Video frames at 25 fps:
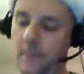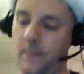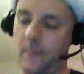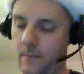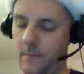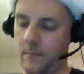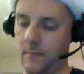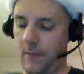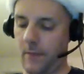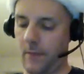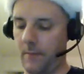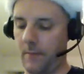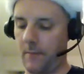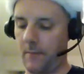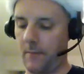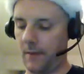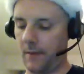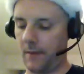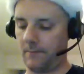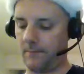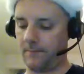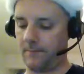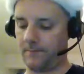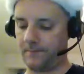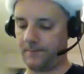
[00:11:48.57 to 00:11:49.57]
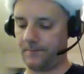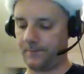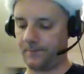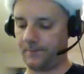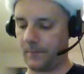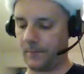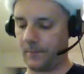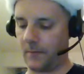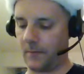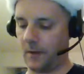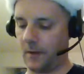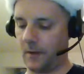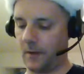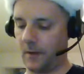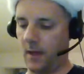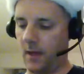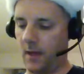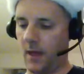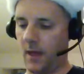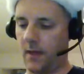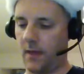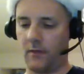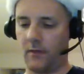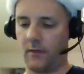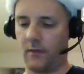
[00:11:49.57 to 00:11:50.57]
Batmen.
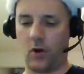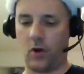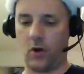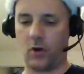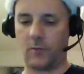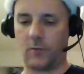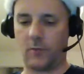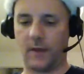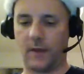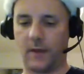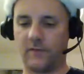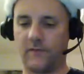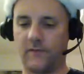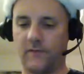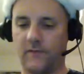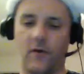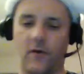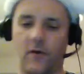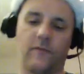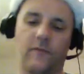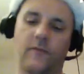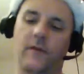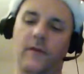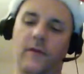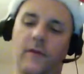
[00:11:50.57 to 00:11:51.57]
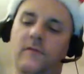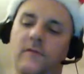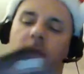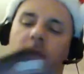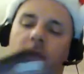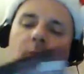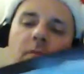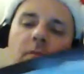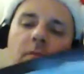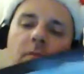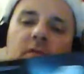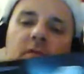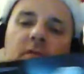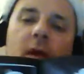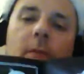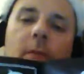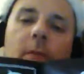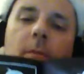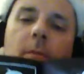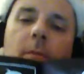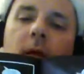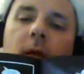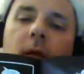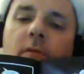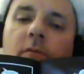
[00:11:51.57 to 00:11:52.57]
And then Hawkman's involved with it, same with
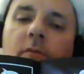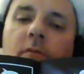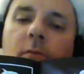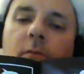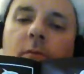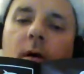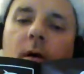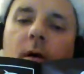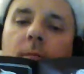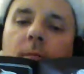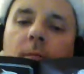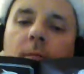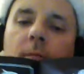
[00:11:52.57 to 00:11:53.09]
Sandman as well.